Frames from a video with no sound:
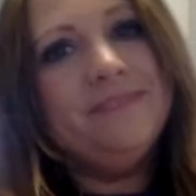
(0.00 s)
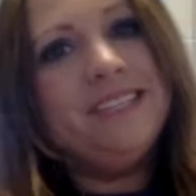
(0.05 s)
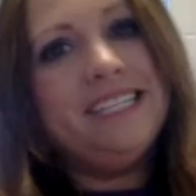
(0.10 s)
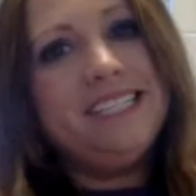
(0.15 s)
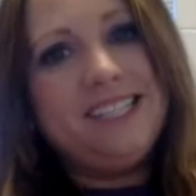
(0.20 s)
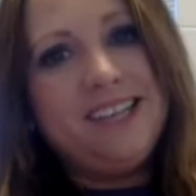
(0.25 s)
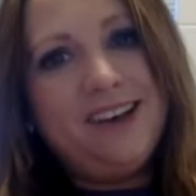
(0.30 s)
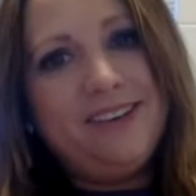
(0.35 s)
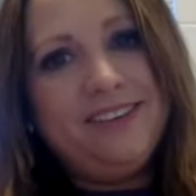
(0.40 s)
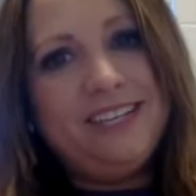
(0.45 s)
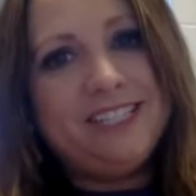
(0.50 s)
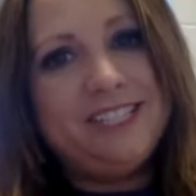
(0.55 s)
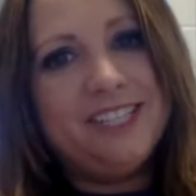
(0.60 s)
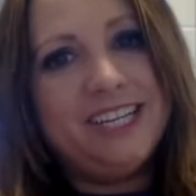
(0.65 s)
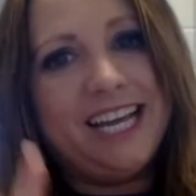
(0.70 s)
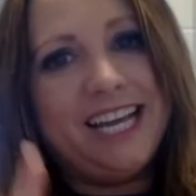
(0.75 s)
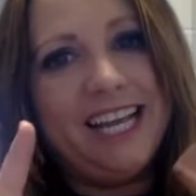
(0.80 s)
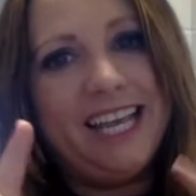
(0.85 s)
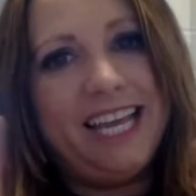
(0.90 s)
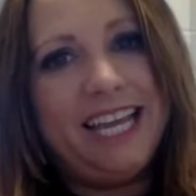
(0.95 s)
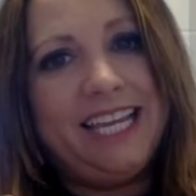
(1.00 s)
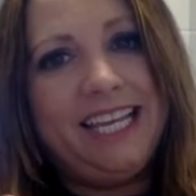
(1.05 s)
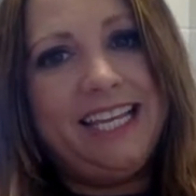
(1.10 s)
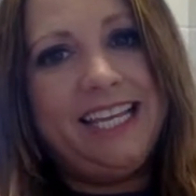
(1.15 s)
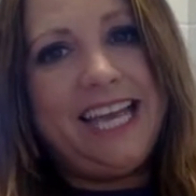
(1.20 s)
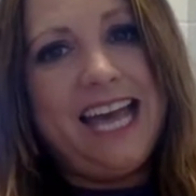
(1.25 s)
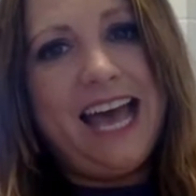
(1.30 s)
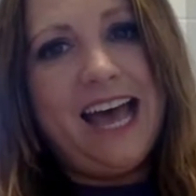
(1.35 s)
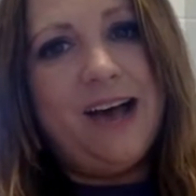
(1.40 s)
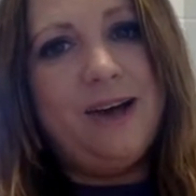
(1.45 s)
The Soviets are kind of like,
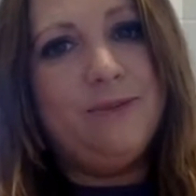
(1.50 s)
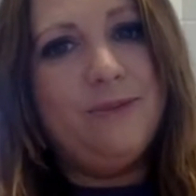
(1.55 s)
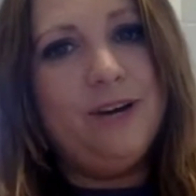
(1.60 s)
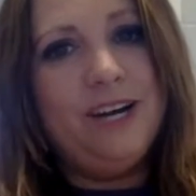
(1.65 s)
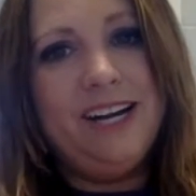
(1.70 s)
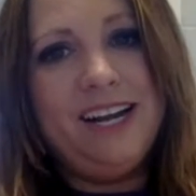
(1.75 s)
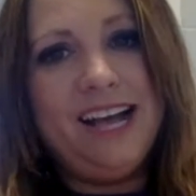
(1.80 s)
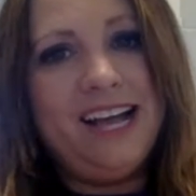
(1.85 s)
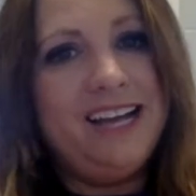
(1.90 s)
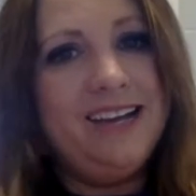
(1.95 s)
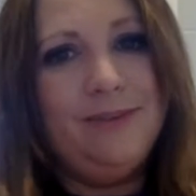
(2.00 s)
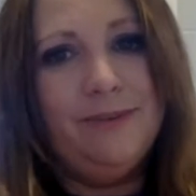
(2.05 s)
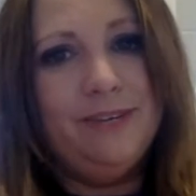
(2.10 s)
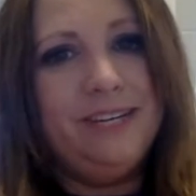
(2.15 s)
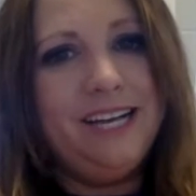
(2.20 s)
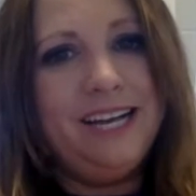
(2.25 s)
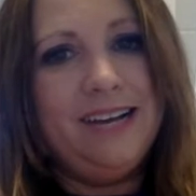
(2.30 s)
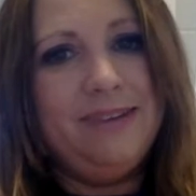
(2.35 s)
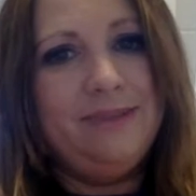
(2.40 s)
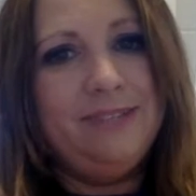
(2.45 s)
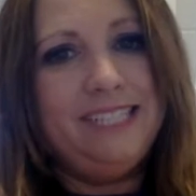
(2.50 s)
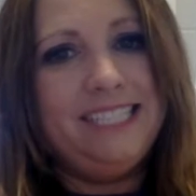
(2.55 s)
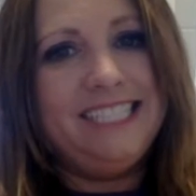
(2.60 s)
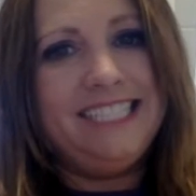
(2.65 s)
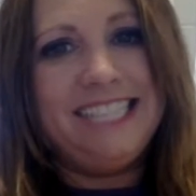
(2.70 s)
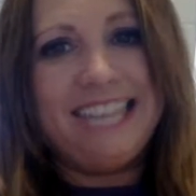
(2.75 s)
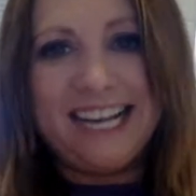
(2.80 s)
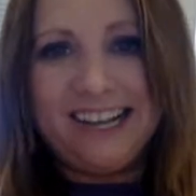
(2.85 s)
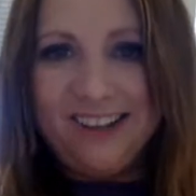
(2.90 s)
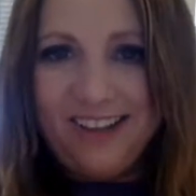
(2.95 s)
yeah, we're not wanting to
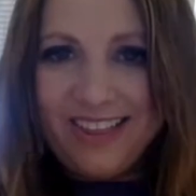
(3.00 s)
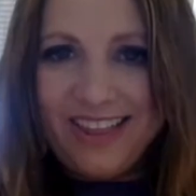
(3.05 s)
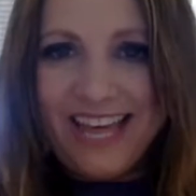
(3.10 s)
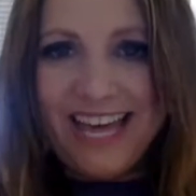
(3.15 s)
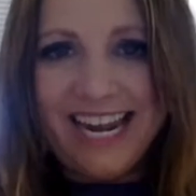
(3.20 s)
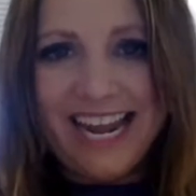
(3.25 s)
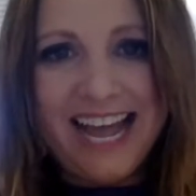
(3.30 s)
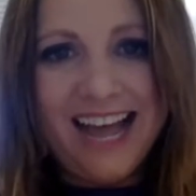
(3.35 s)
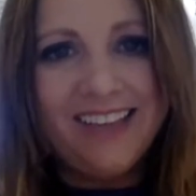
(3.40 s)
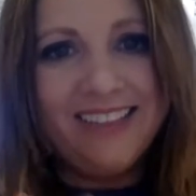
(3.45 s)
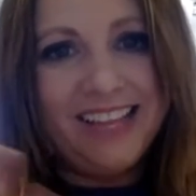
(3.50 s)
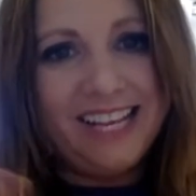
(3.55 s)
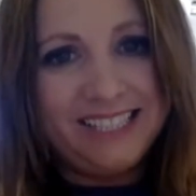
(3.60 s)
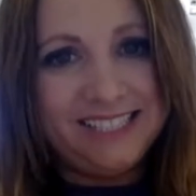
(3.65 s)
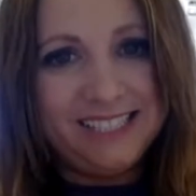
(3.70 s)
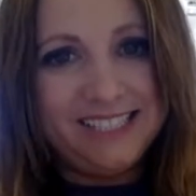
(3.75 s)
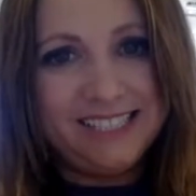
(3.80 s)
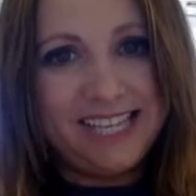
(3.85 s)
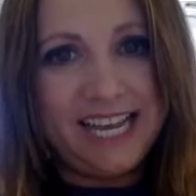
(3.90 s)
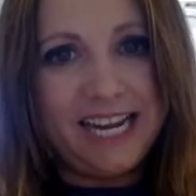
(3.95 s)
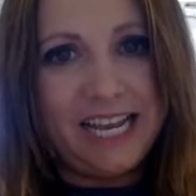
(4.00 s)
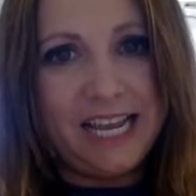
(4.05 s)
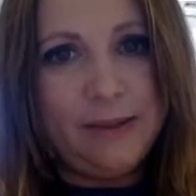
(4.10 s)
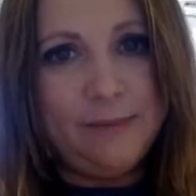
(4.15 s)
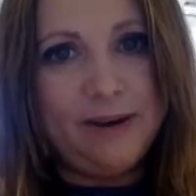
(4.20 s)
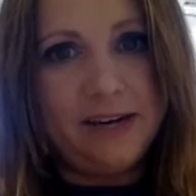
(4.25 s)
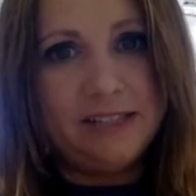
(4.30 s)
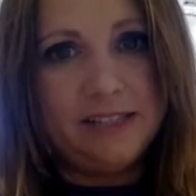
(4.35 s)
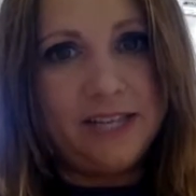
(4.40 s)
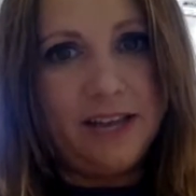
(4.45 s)
check all that out. Let's kind of keep
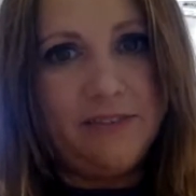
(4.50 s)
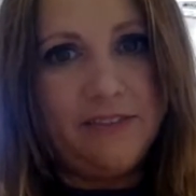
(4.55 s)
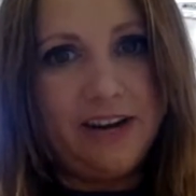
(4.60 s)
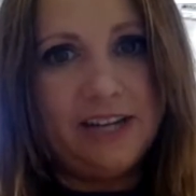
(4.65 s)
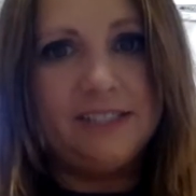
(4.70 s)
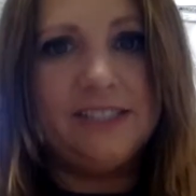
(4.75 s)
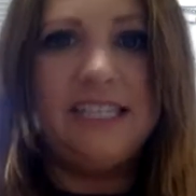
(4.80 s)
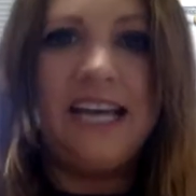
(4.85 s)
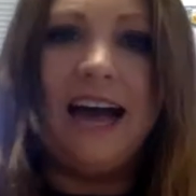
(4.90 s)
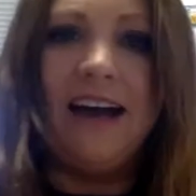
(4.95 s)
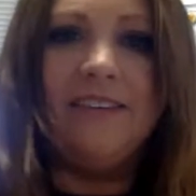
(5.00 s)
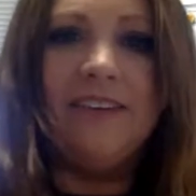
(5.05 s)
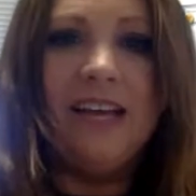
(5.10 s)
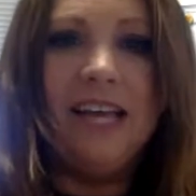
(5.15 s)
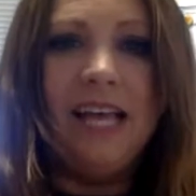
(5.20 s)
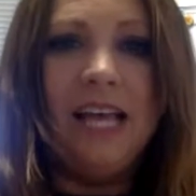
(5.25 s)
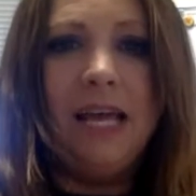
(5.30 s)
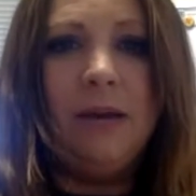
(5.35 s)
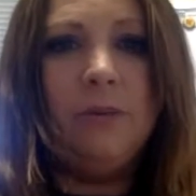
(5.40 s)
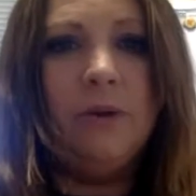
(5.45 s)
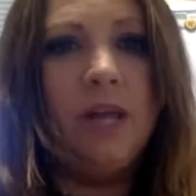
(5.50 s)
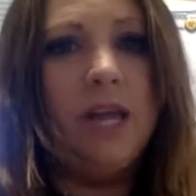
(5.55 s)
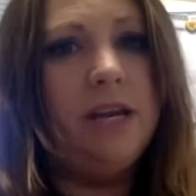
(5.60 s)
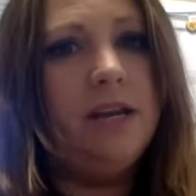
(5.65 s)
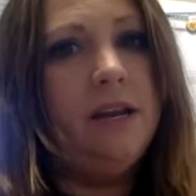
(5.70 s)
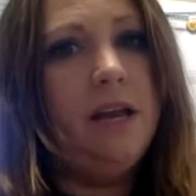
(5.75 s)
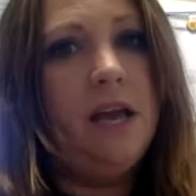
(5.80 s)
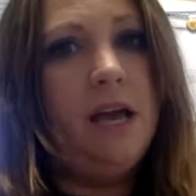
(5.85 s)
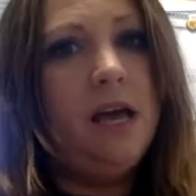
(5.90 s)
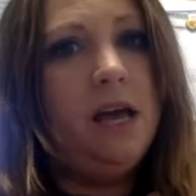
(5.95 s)
our stuff, our stuff. We're like,
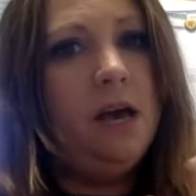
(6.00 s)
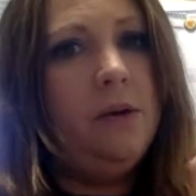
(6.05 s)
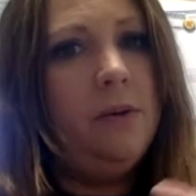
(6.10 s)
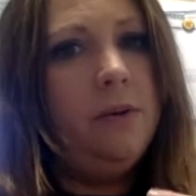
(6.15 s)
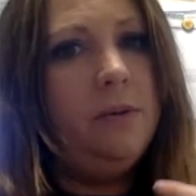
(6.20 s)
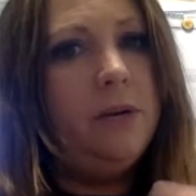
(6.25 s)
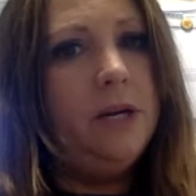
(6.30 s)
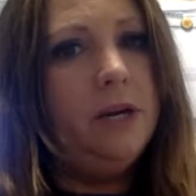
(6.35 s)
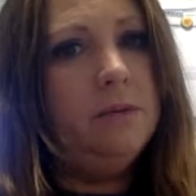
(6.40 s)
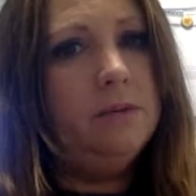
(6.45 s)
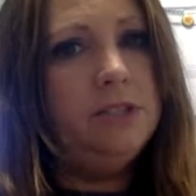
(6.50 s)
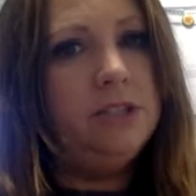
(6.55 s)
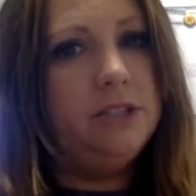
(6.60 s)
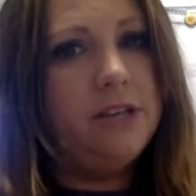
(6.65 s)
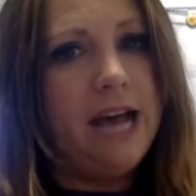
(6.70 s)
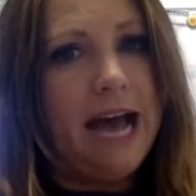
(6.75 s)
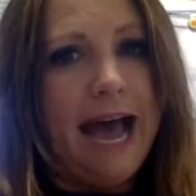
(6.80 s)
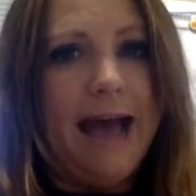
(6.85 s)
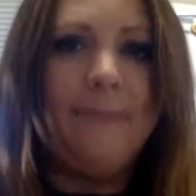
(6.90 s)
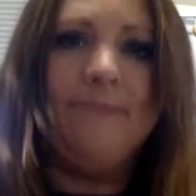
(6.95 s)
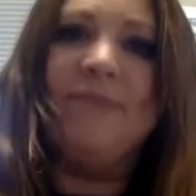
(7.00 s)
no, we want to know what you got.